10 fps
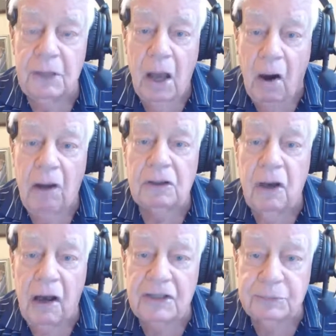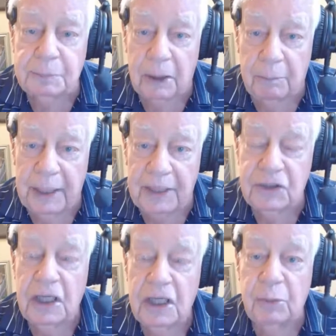all the hospital
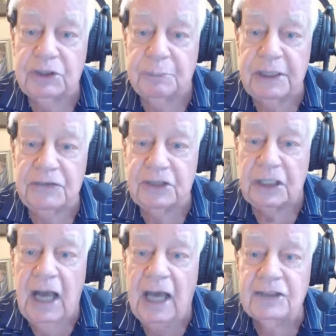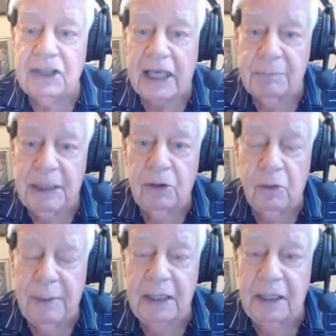beds, which means that guys like me
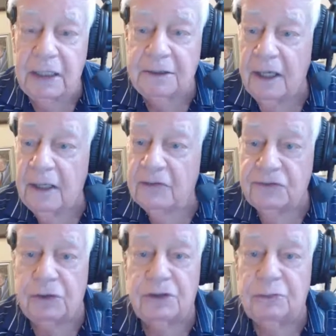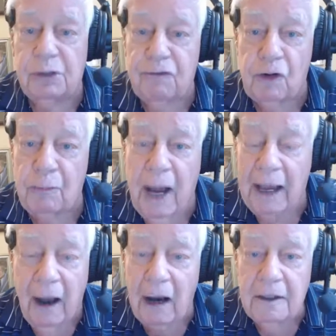who may need surgery for
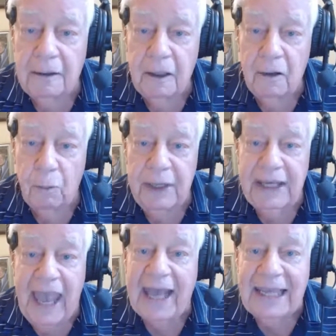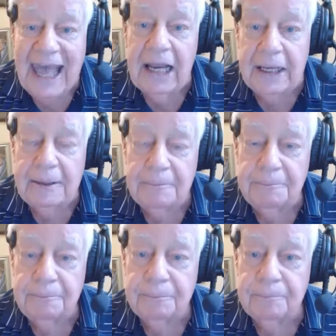my heart, we can't get it.
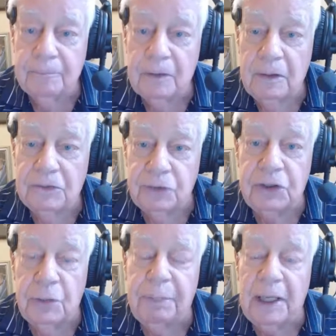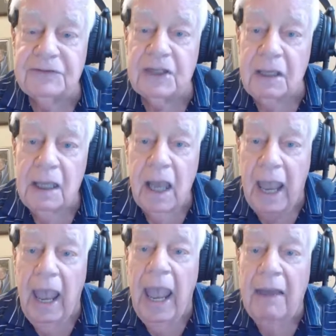So you're placing
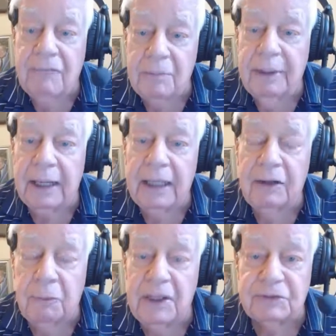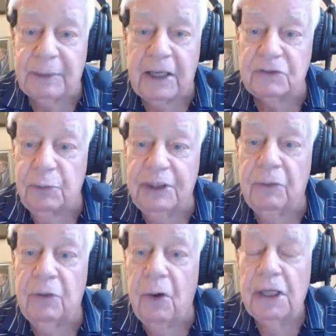everybody at risk because we
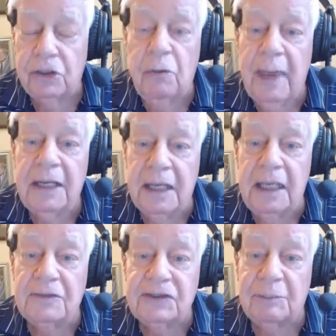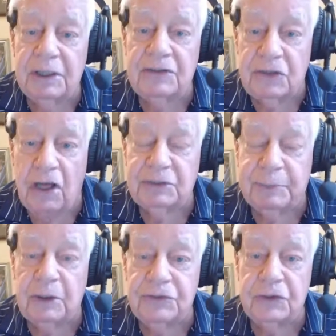don't know. You may need some of these
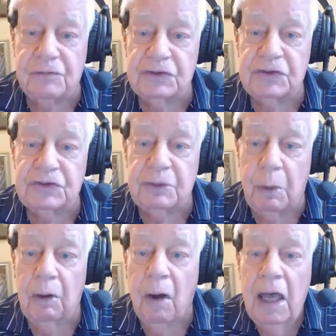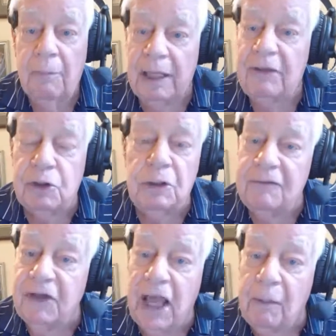hospital services tomorrow, but if you
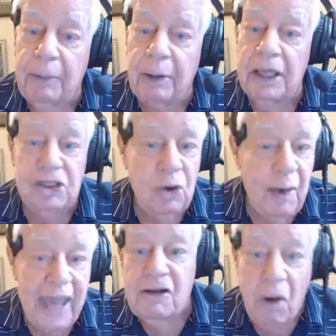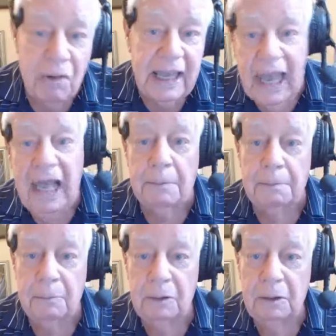live in Alberta, you ain't going to get
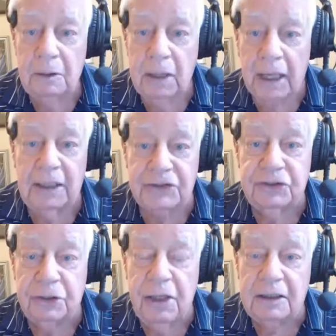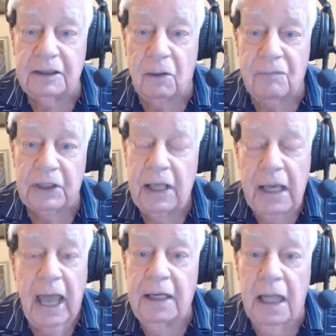them unless you got COVID.
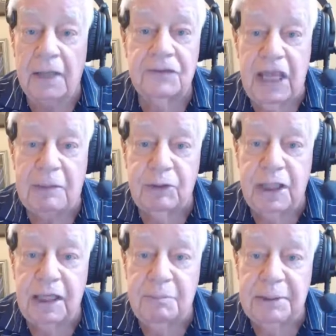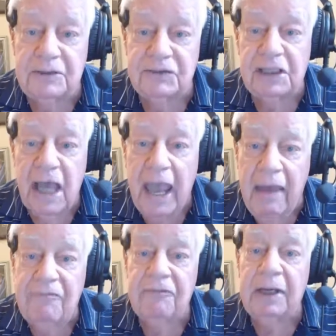And the same thing in BC.
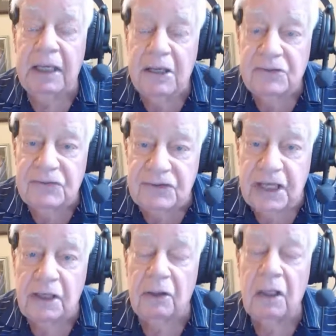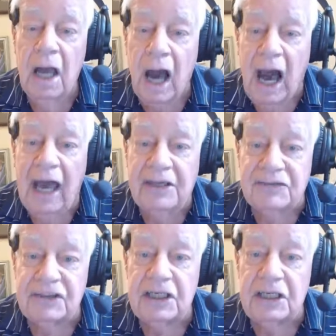Every single
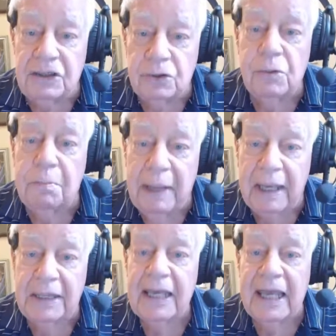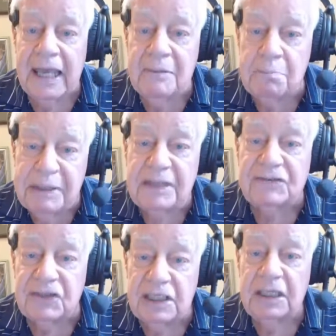ICU bed in
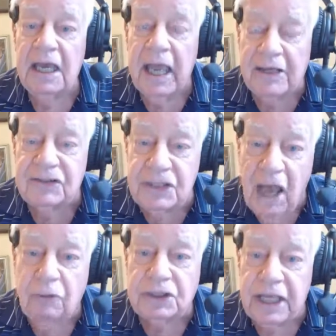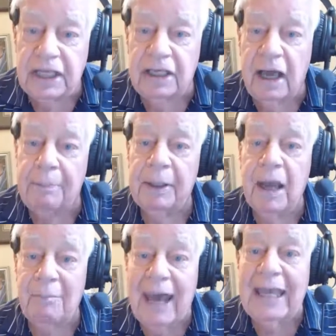BC is now taken up
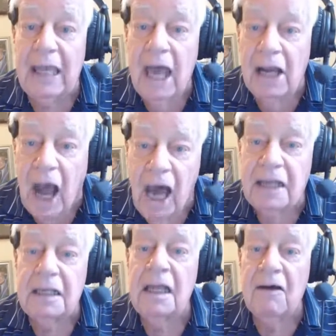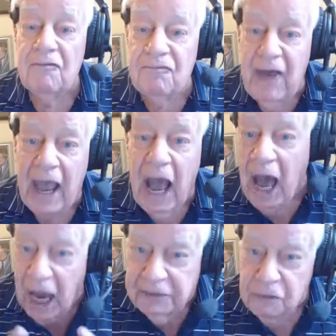by
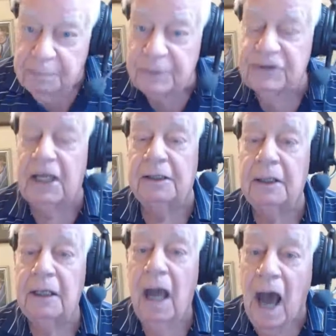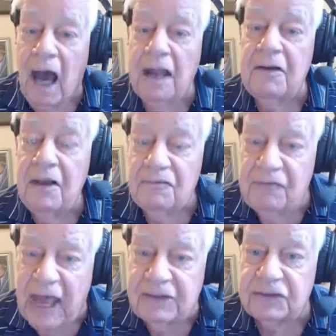100%
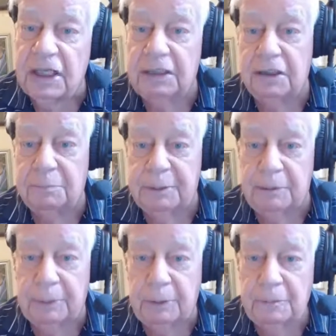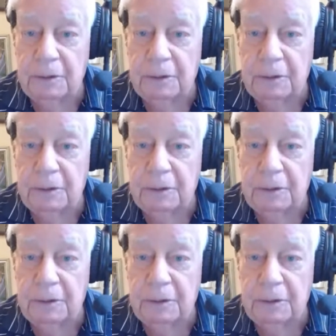unvaccinated people.